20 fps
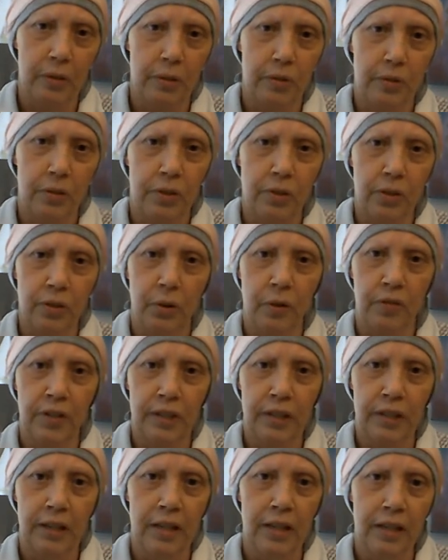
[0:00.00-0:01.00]
do
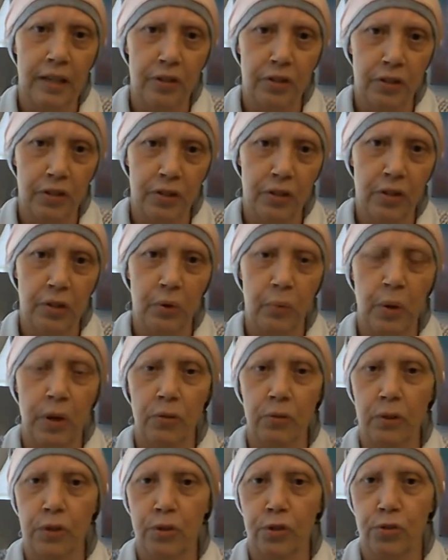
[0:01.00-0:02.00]
everything they need to do,
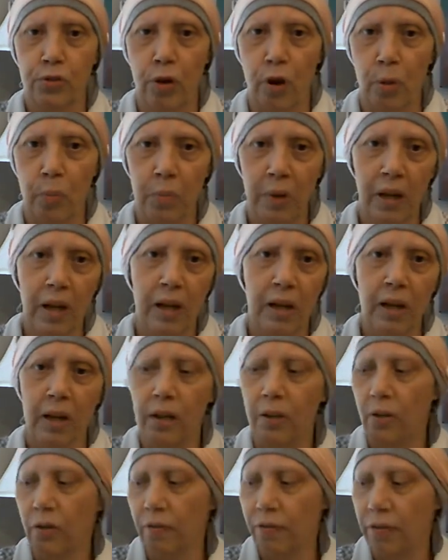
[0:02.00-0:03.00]
whether it's draw
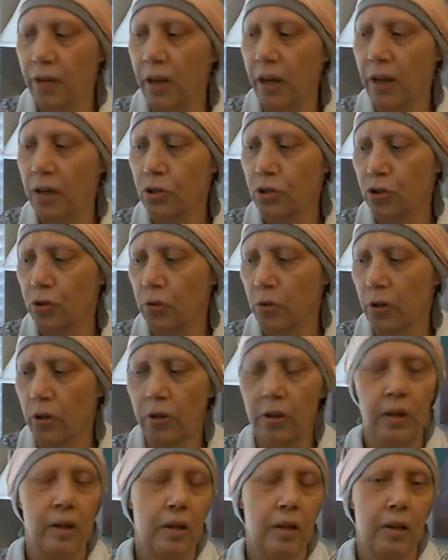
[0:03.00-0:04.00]
blood or flush or
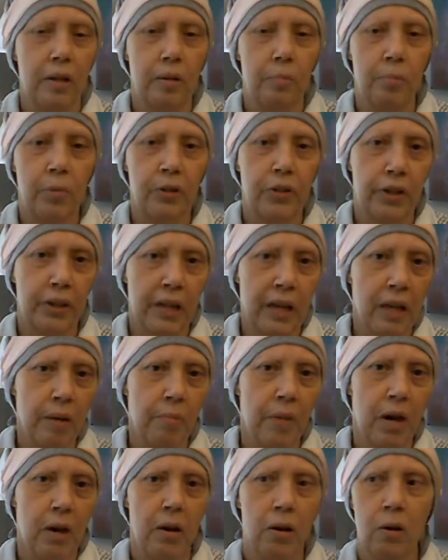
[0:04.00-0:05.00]
put the
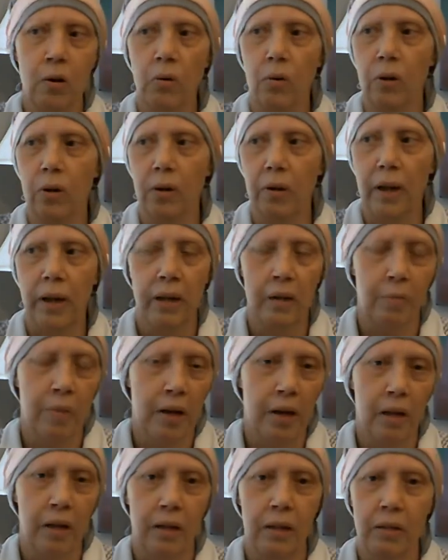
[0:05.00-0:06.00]
chemo or
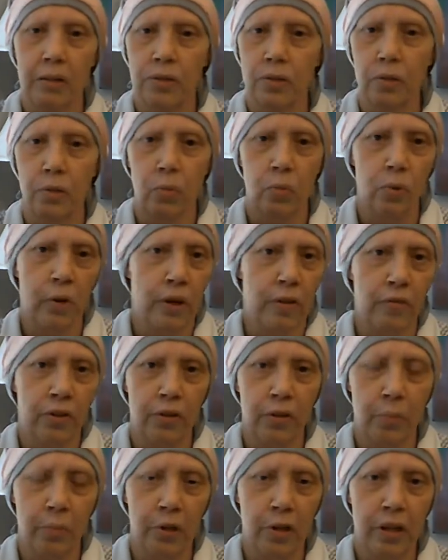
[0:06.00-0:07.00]
antibiotics or whatever
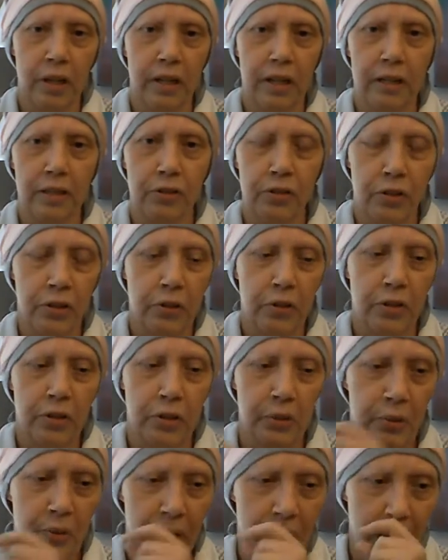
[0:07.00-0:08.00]
they're putting into
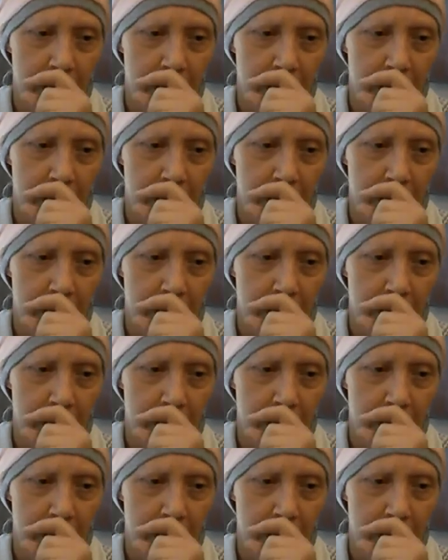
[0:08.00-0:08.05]
you.